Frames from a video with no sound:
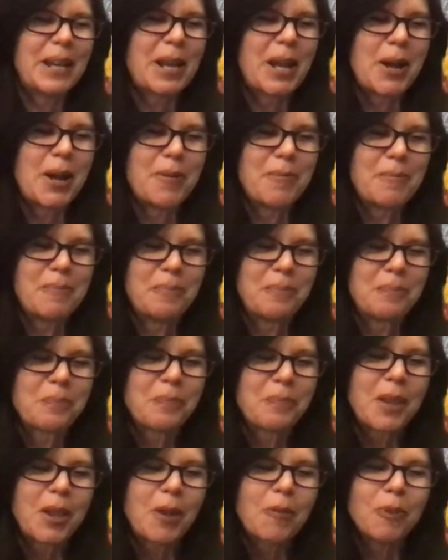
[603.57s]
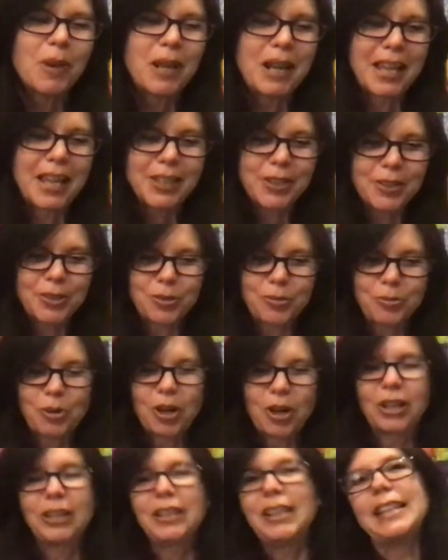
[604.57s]
um, when I go to
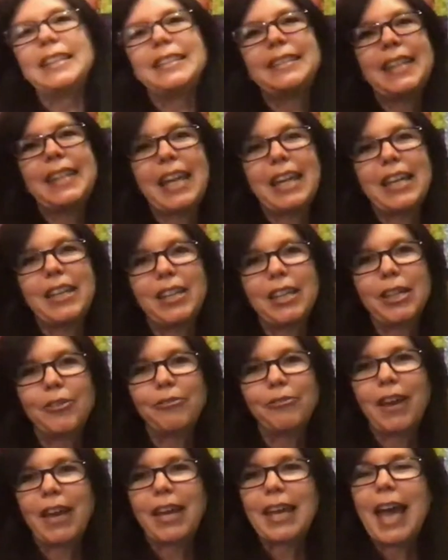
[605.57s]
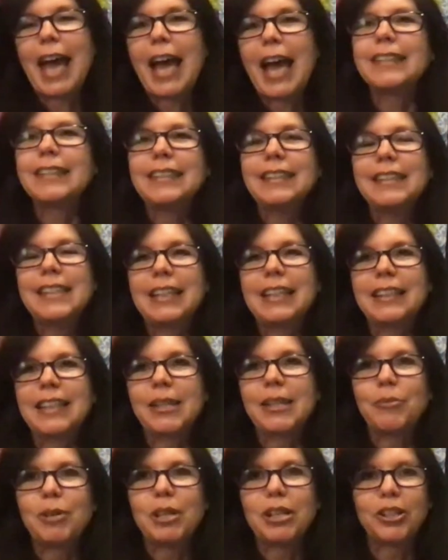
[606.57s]
work, let's say if I
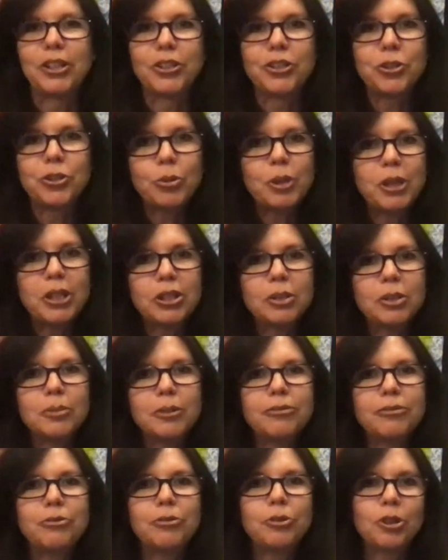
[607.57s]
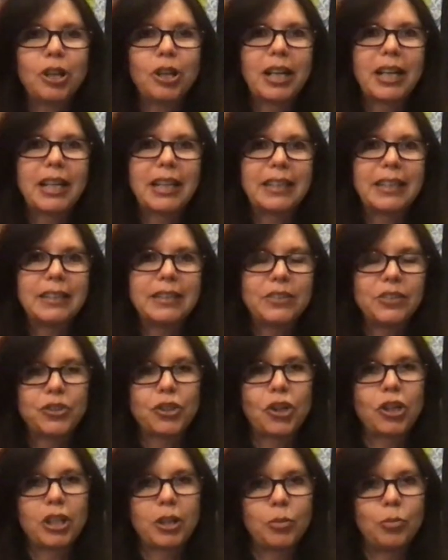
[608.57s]
accidentally went on Twitter before I
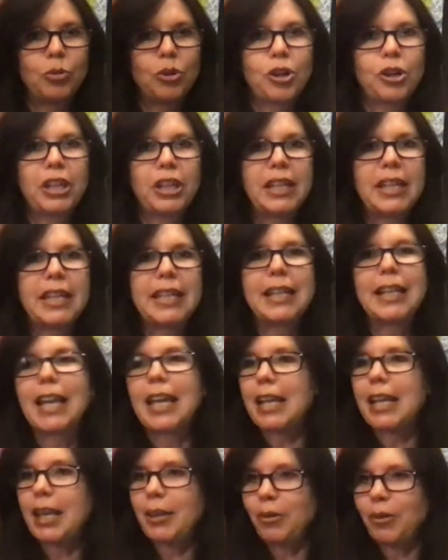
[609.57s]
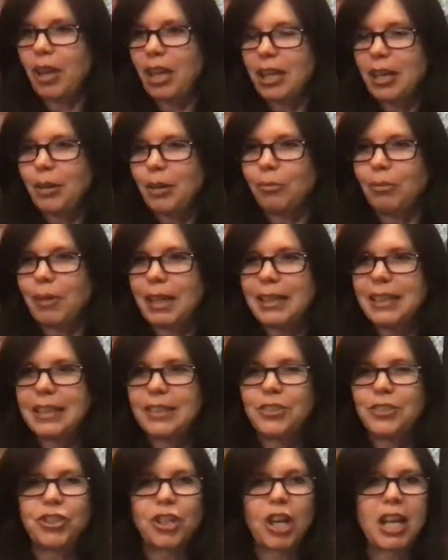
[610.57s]
started working, and I and I read
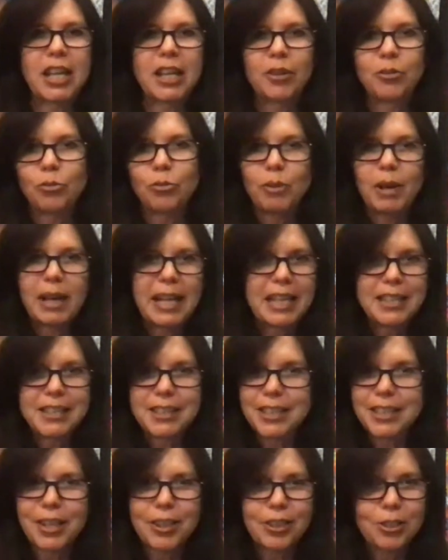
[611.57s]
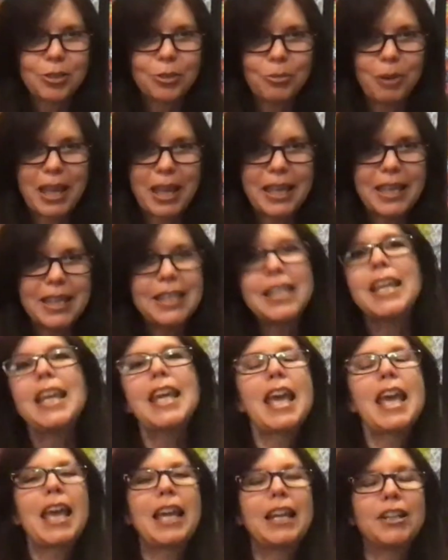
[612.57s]
this giant rant thread,
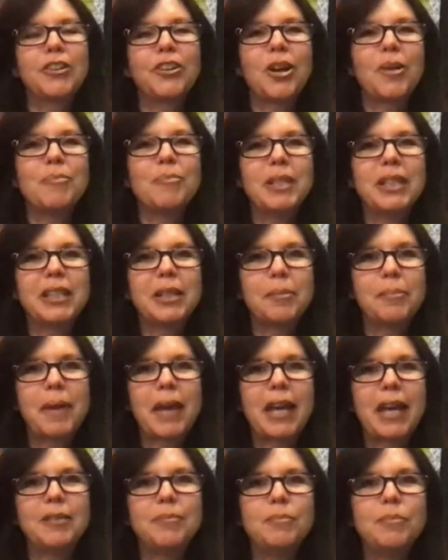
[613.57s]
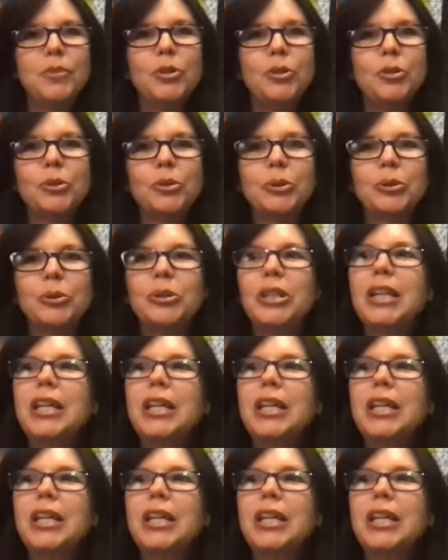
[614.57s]
and it got me in a bad mood